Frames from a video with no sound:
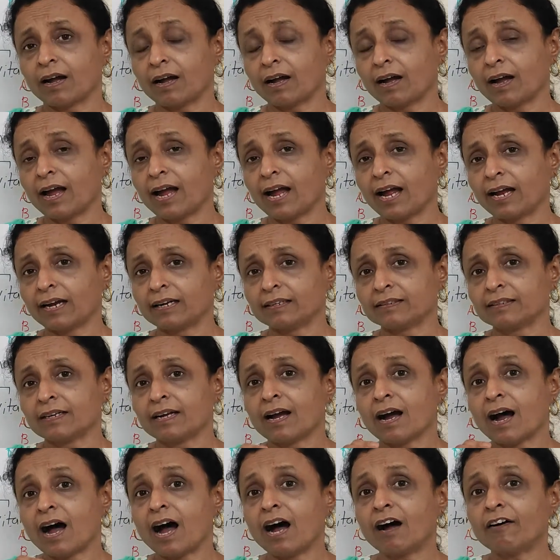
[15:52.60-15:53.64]
And
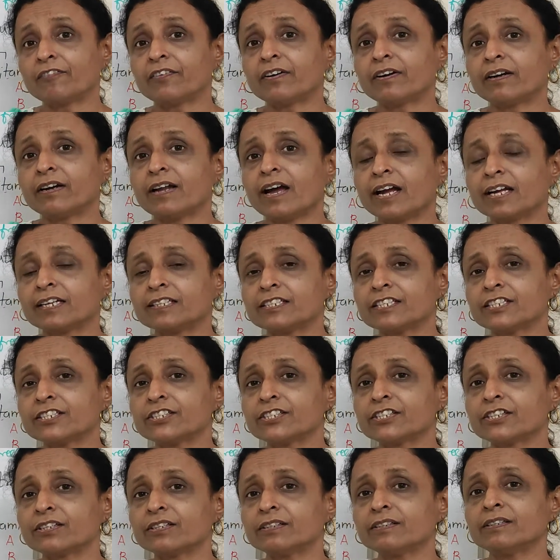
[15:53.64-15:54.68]
after
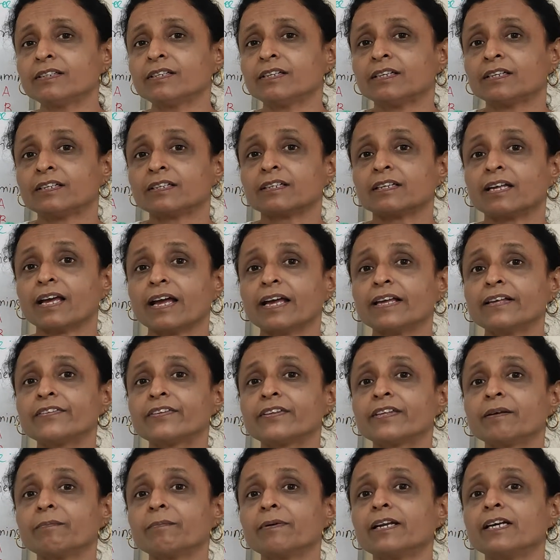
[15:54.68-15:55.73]
digestion,
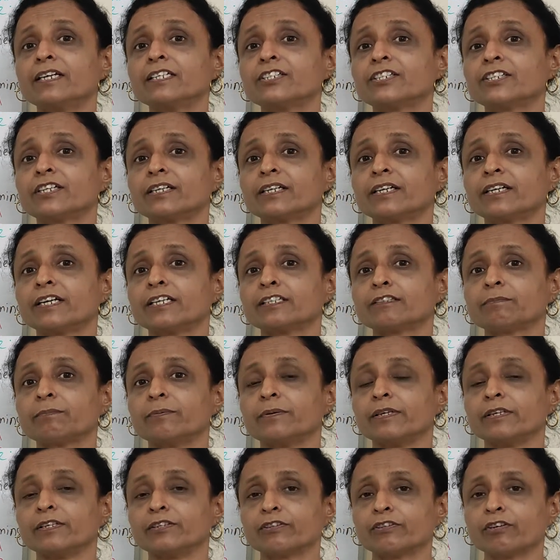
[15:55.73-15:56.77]
assimilation takes
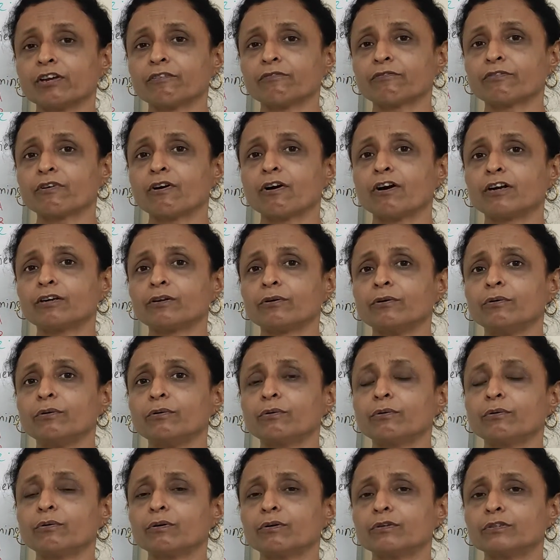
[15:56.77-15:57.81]
place. You have got
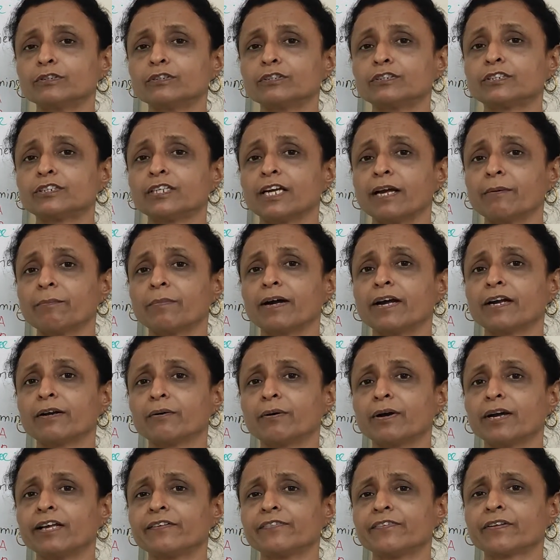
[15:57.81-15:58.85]
glucose,
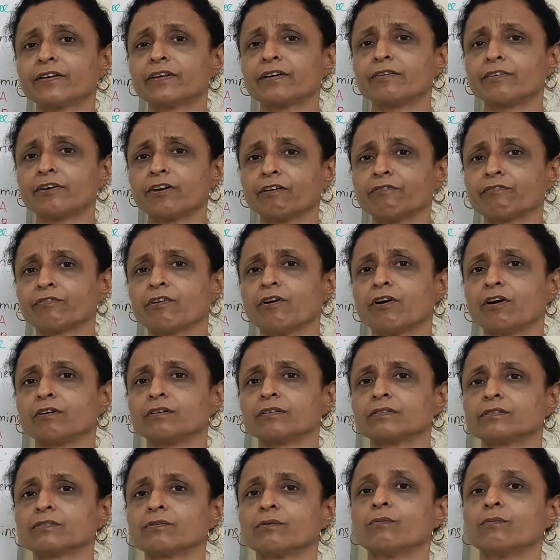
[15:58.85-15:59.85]
amino acid, you have got.